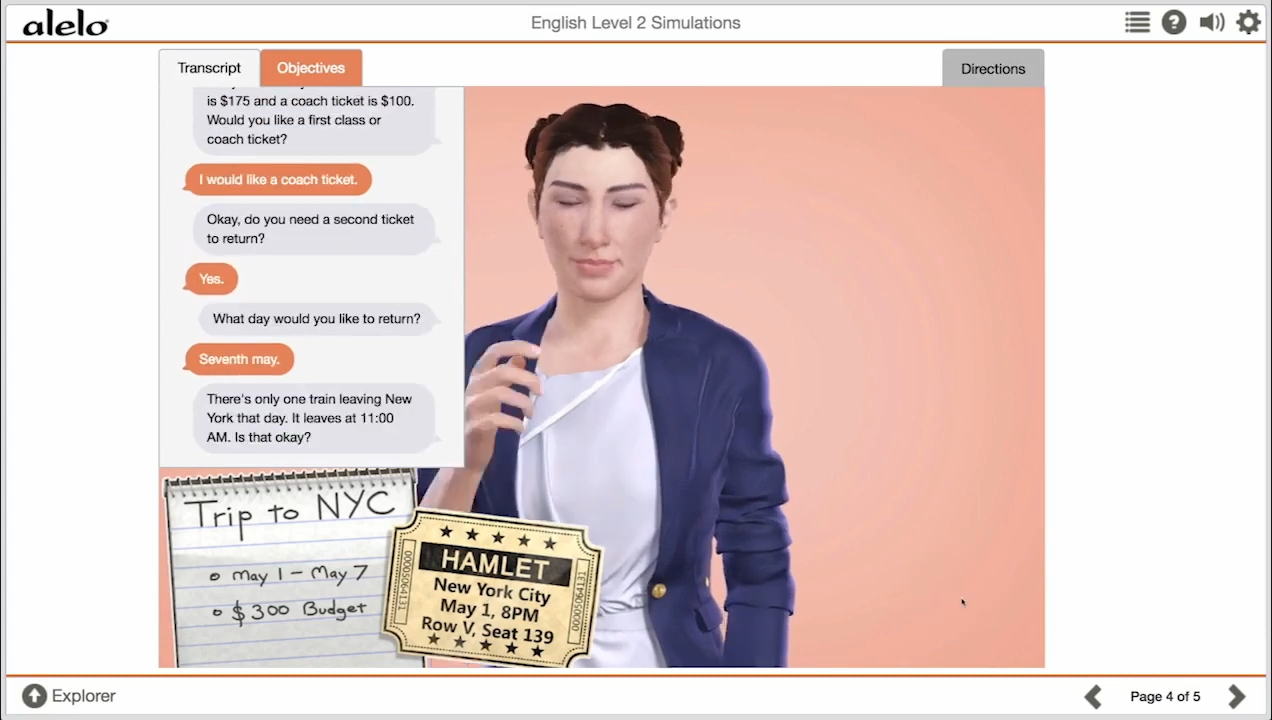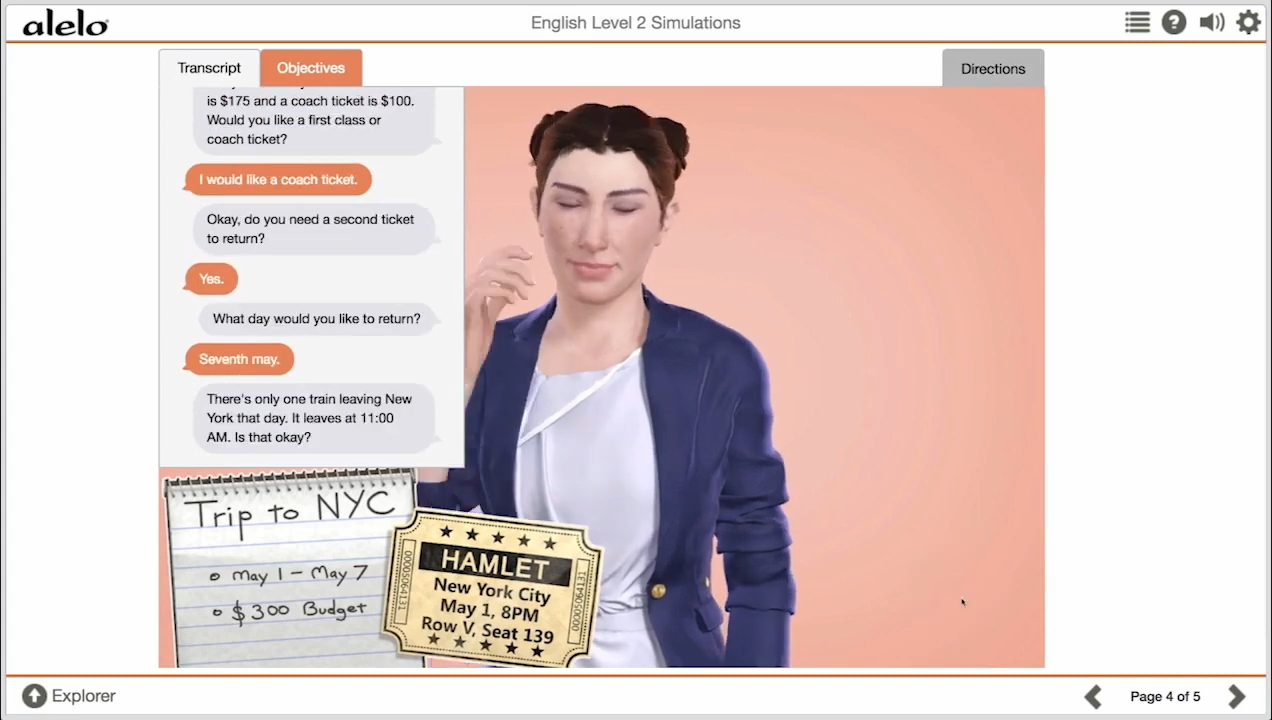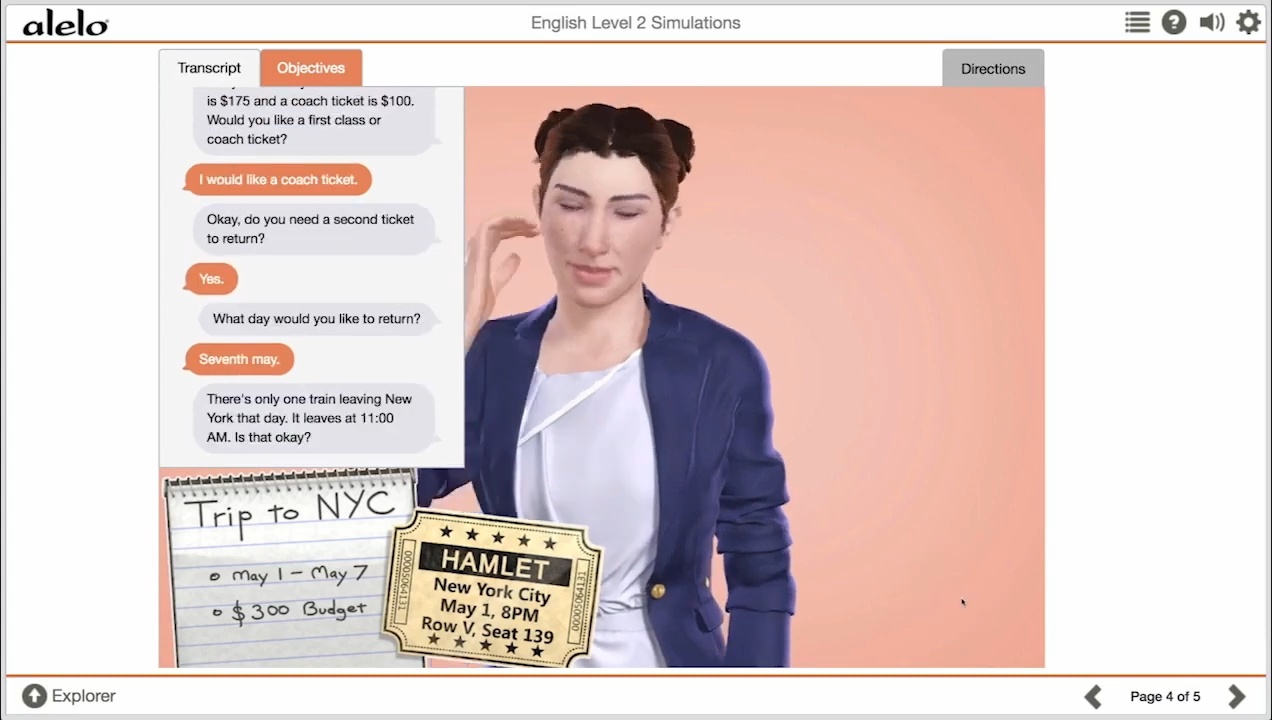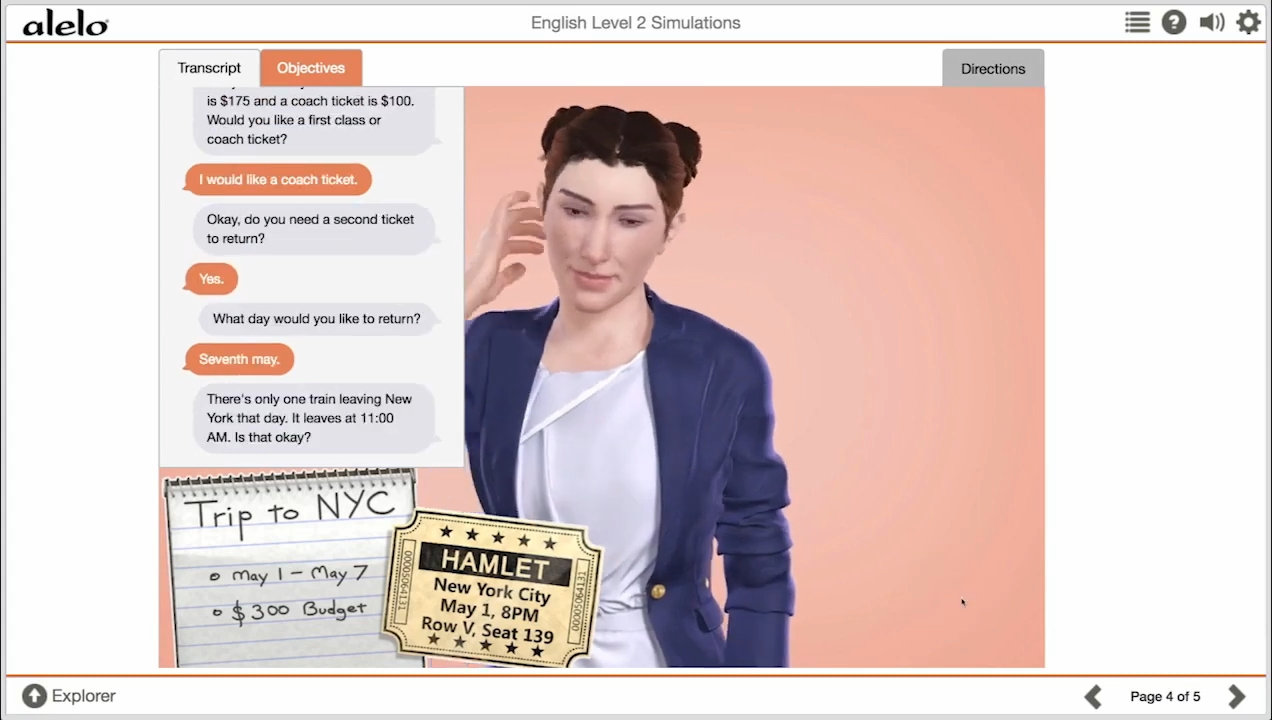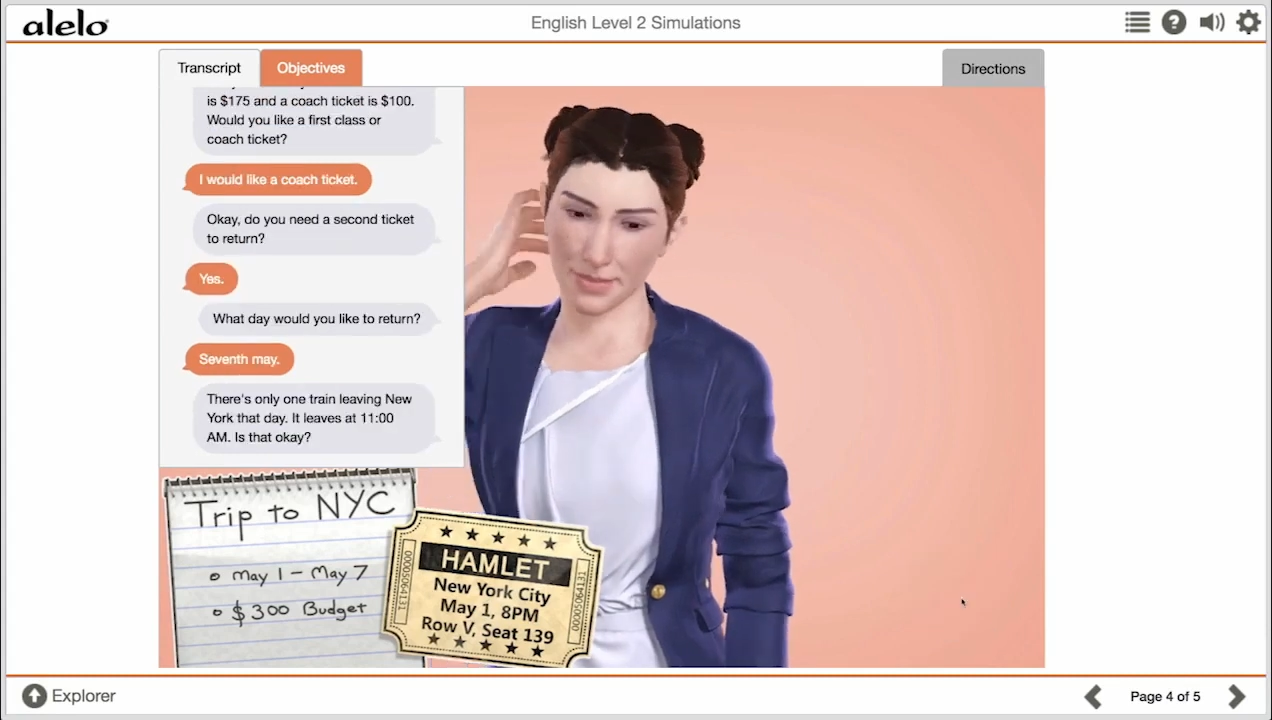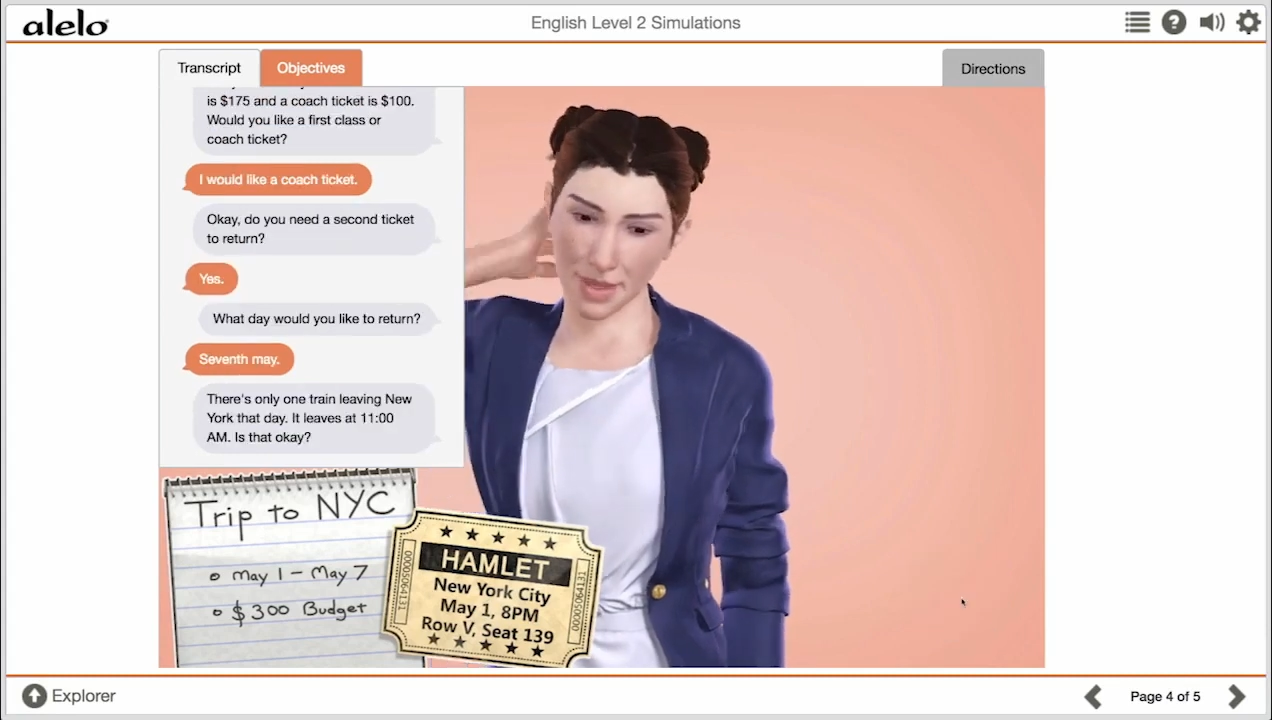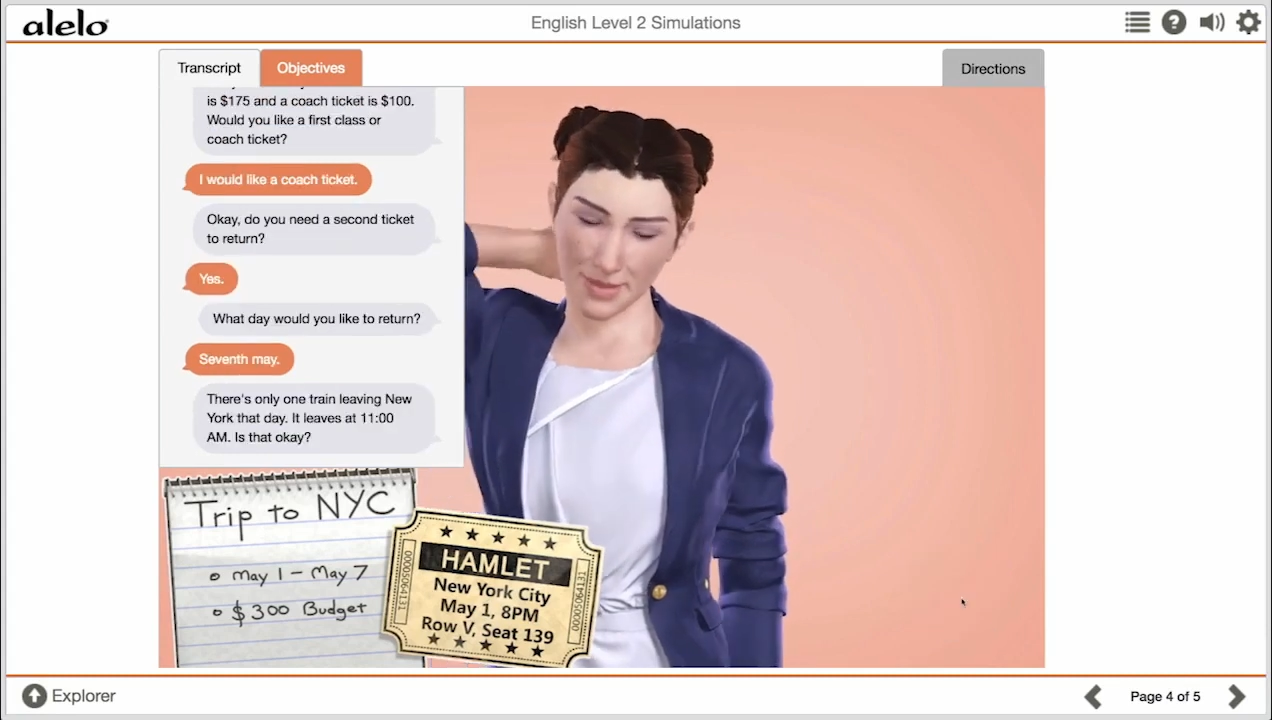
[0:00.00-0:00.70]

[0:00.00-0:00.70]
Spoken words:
one train